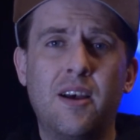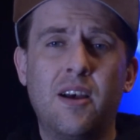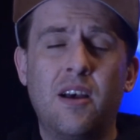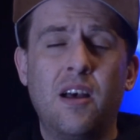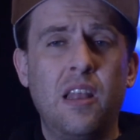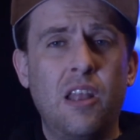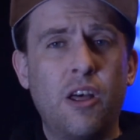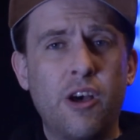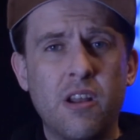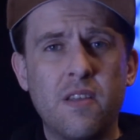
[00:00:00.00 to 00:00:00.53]
a
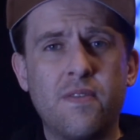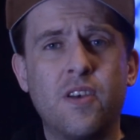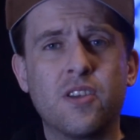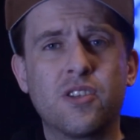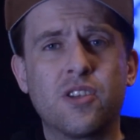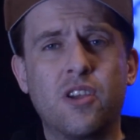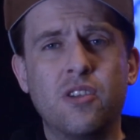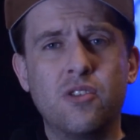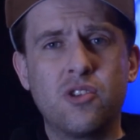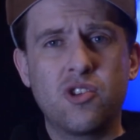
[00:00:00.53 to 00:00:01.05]
lot of us
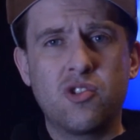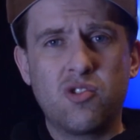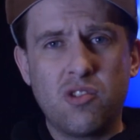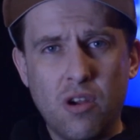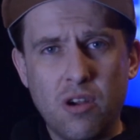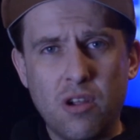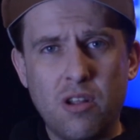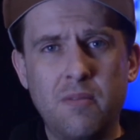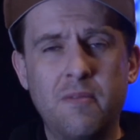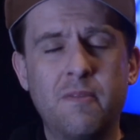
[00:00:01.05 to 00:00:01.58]
can
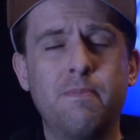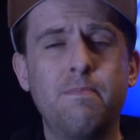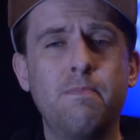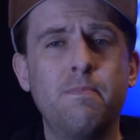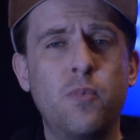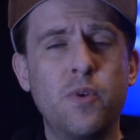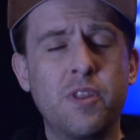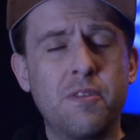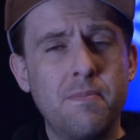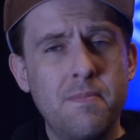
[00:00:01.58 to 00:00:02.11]
struggle
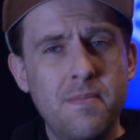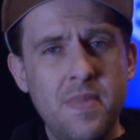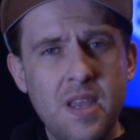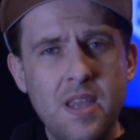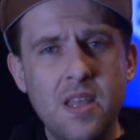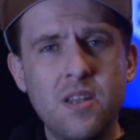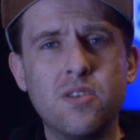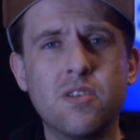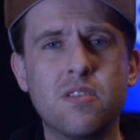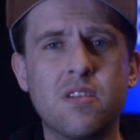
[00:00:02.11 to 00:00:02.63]
with
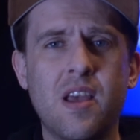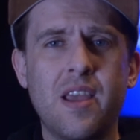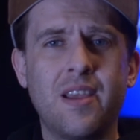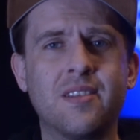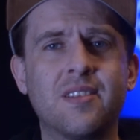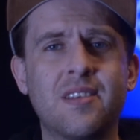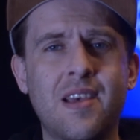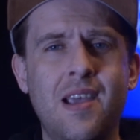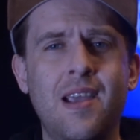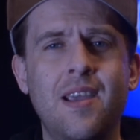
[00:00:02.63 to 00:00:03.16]
major
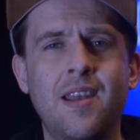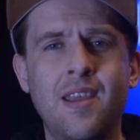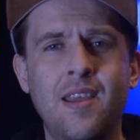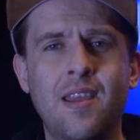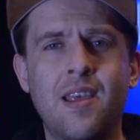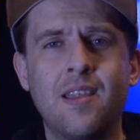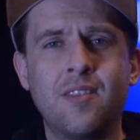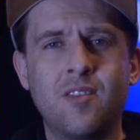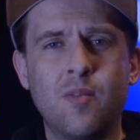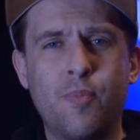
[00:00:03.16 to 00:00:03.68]
anxiety
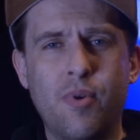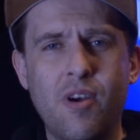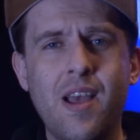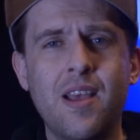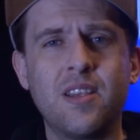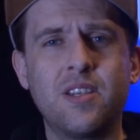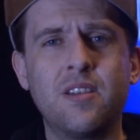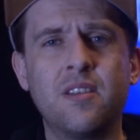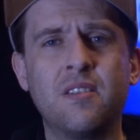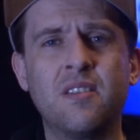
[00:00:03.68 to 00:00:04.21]
and
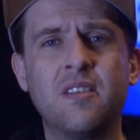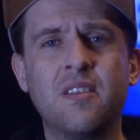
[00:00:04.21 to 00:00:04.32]
depression.